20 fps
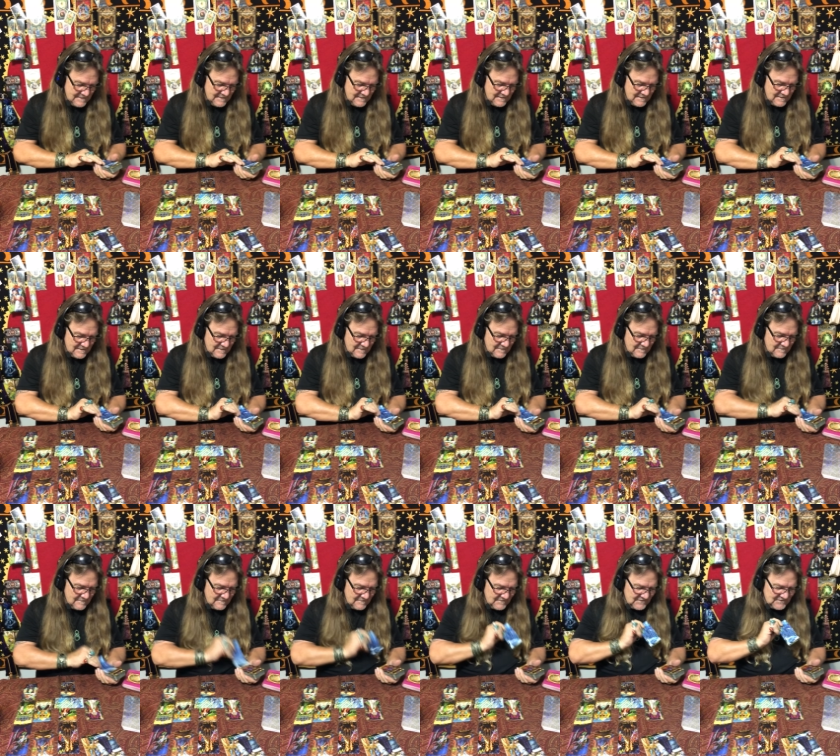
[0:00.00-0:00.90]
You know,
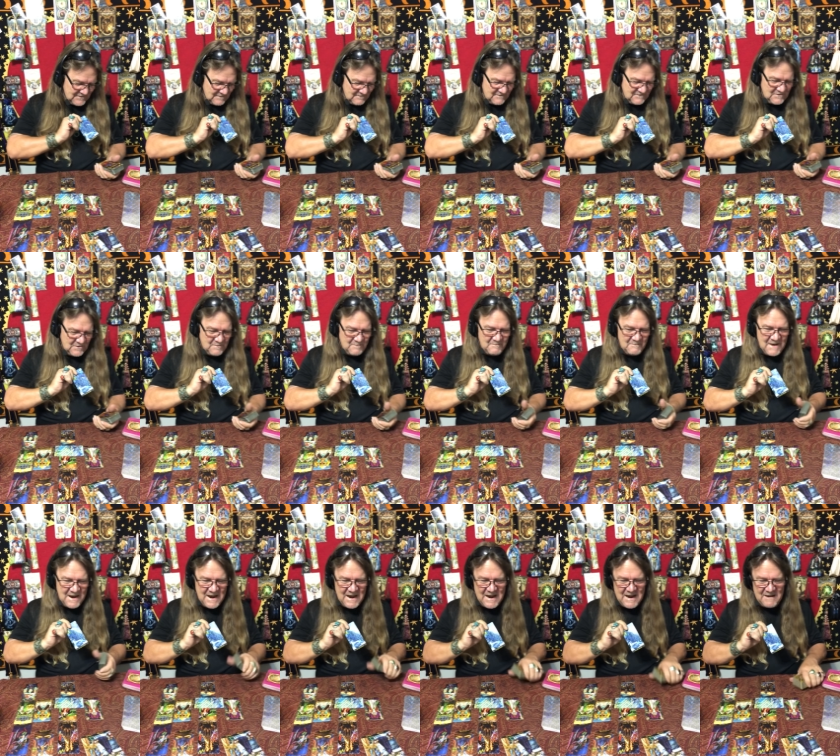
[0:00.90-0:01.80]
some of you
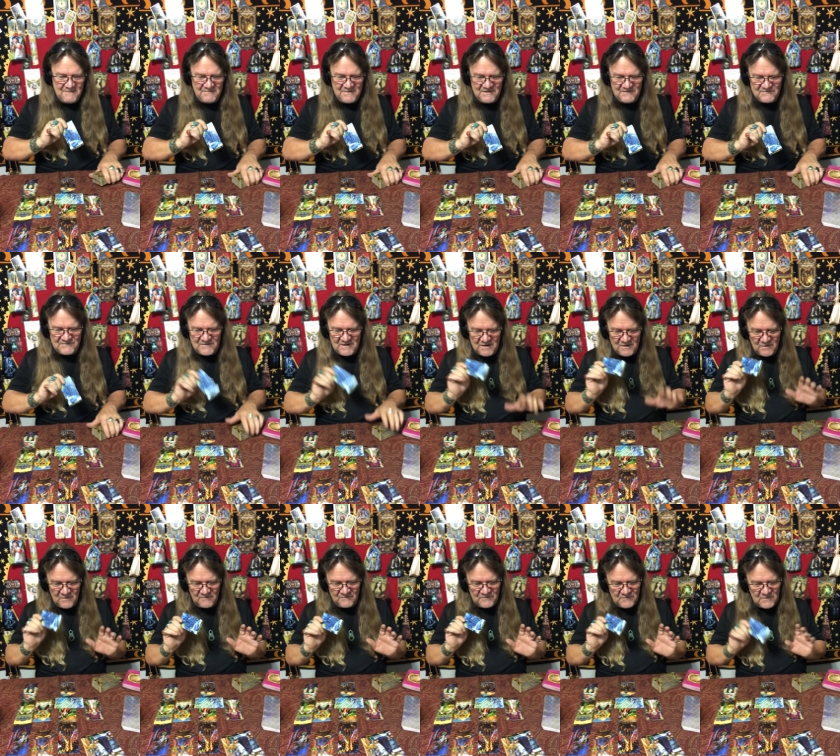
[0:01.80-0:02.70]
may be
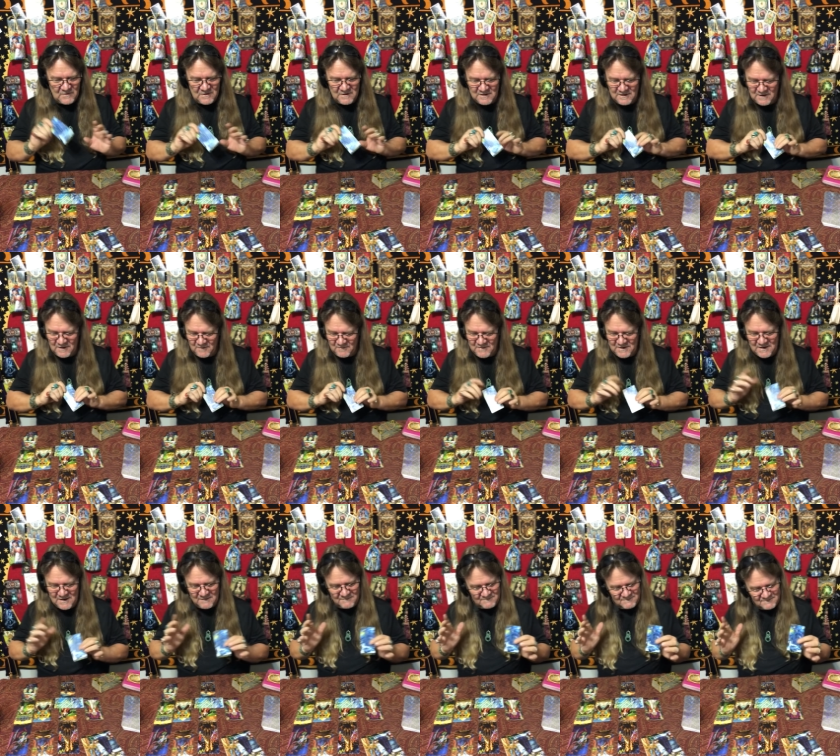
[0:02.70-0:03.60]
single for a little
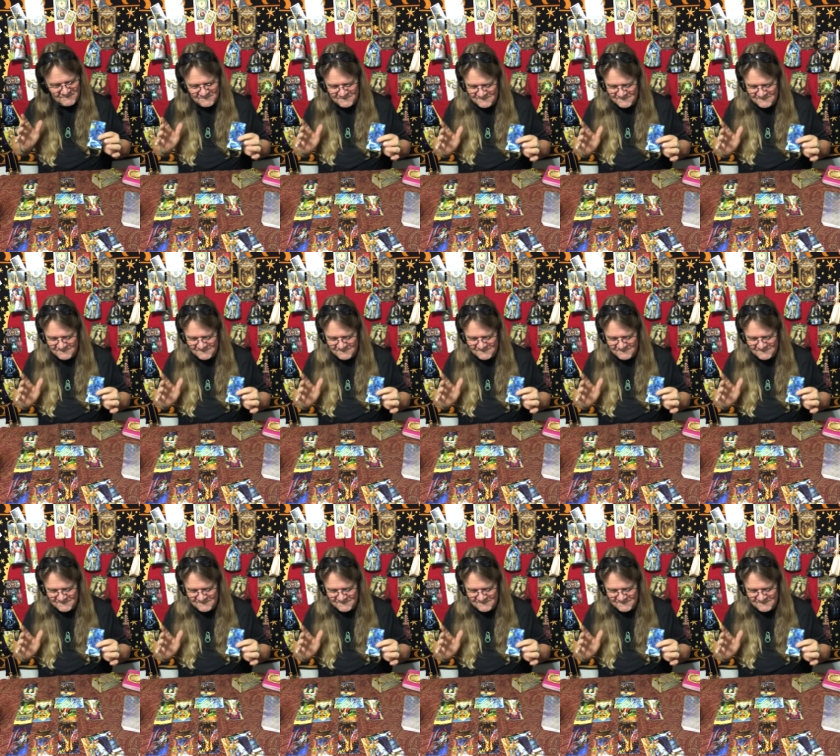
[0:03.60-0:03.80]
bit.